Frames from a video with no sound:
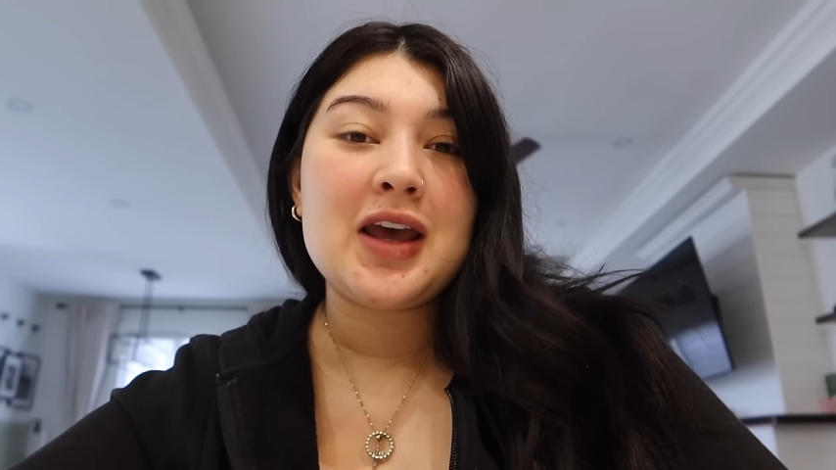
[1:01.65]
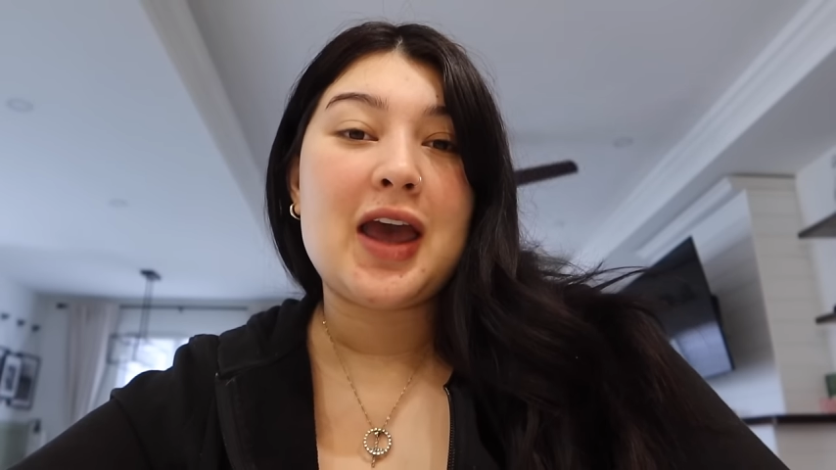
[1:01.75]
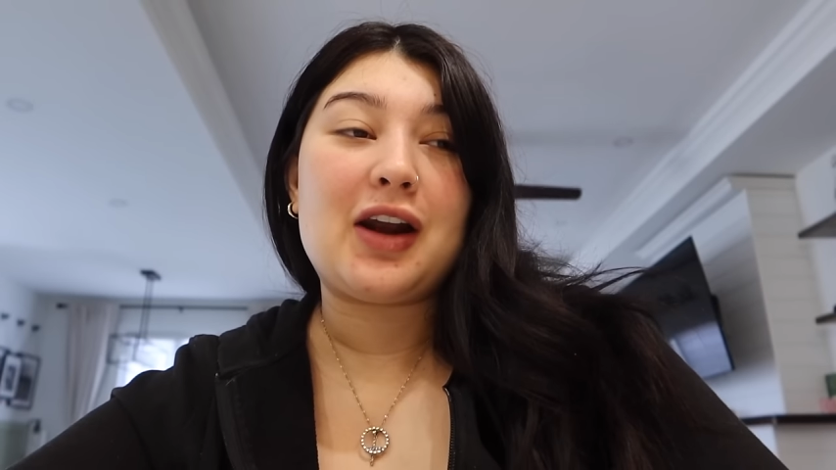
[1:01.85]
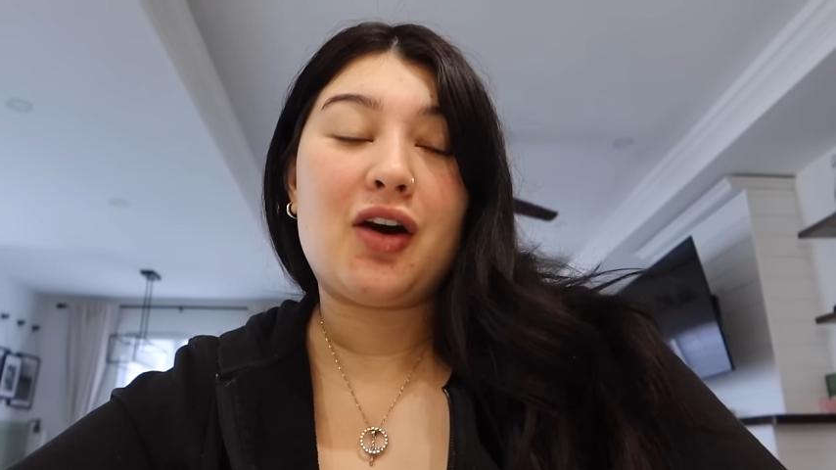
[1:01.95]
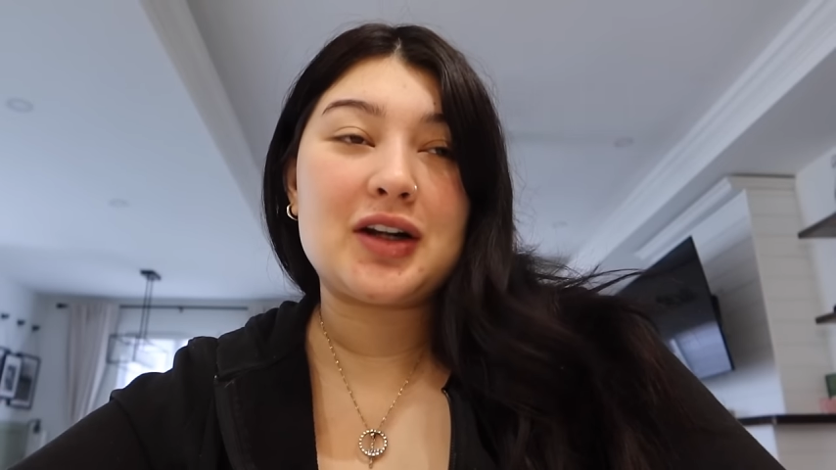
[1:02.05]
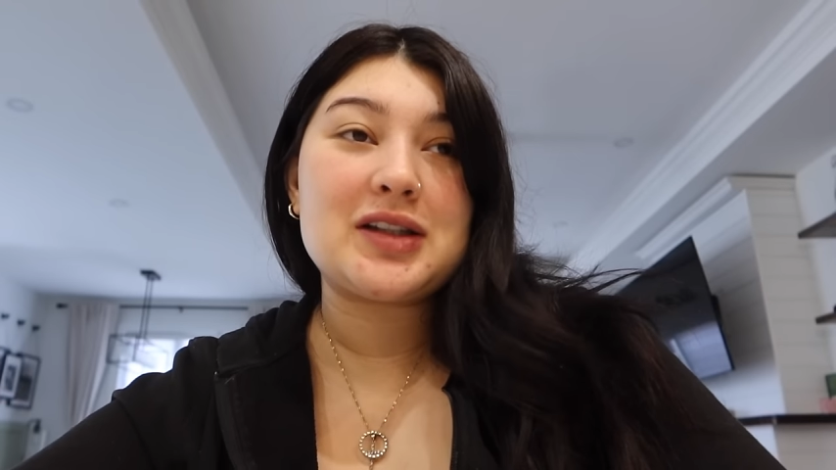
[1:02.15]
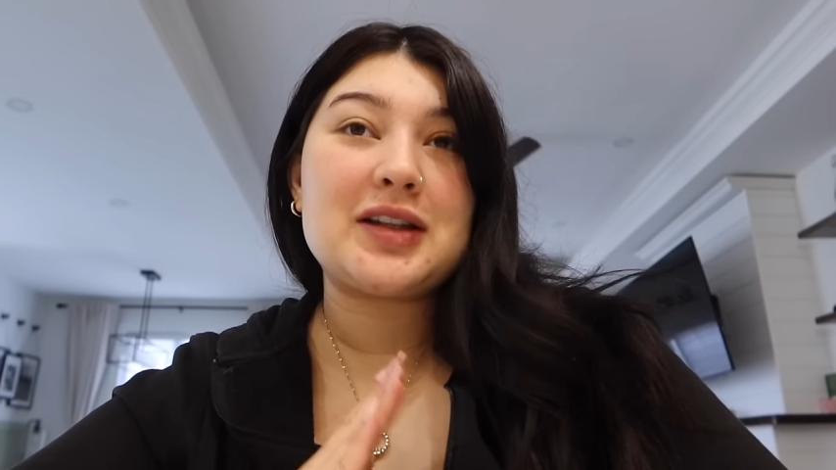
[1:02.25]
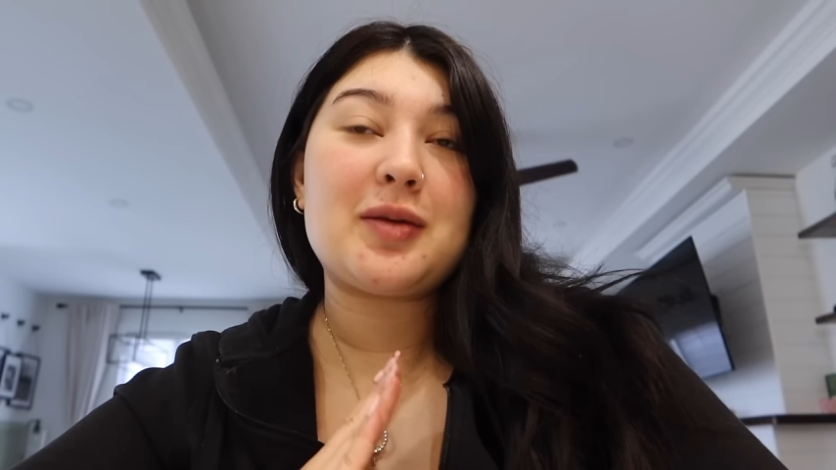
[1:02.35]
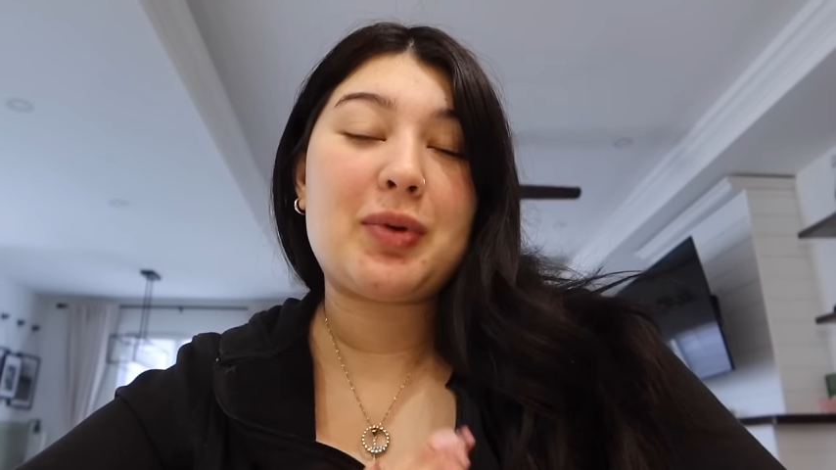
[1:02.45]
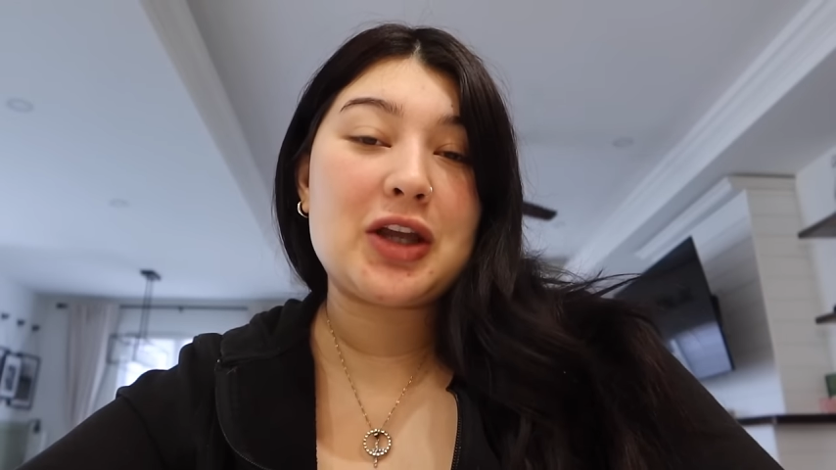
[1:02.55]
And
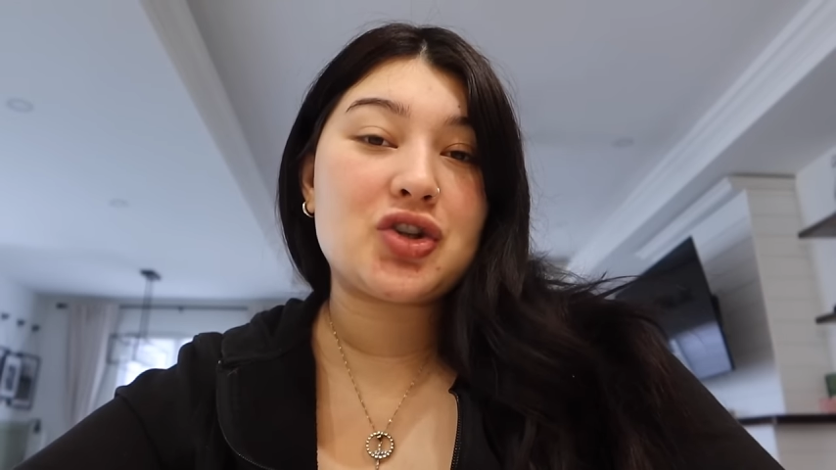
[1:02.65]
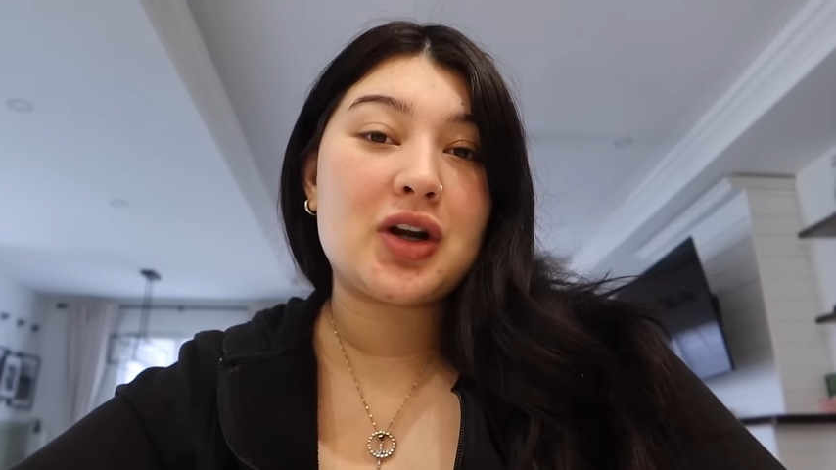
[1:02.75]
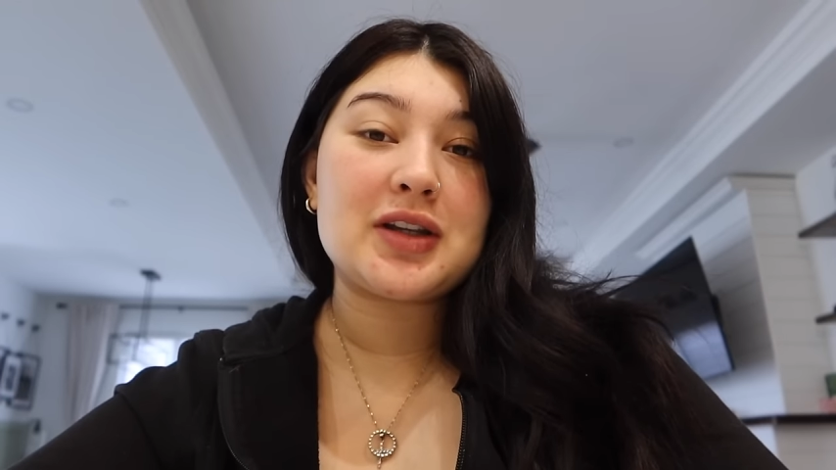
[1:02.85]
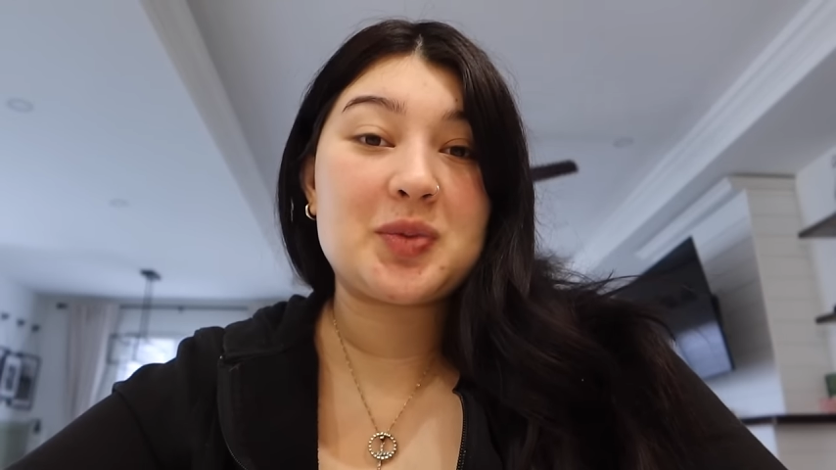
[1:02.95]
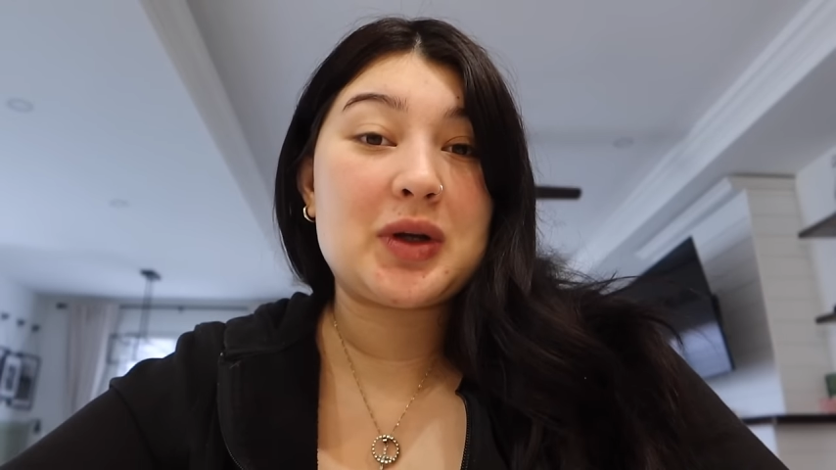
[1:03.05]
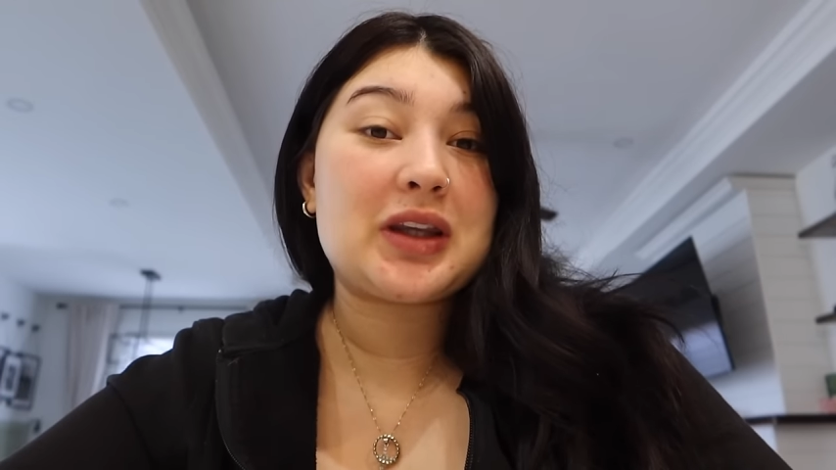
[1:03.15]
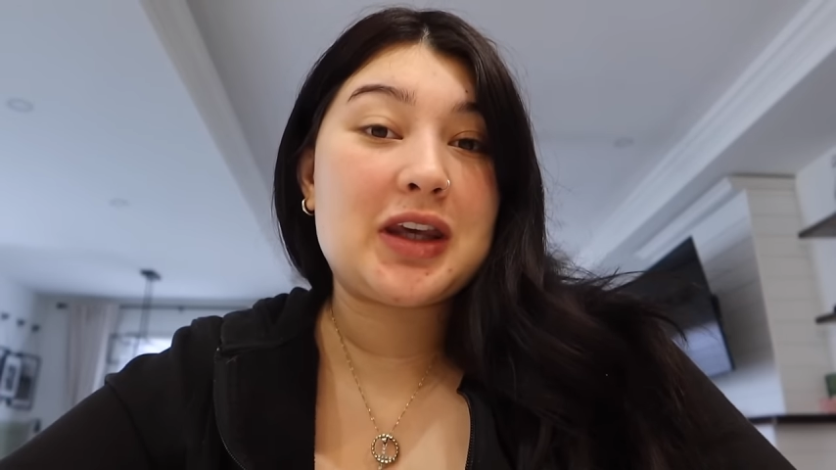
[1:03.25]
honestly, Patreon is what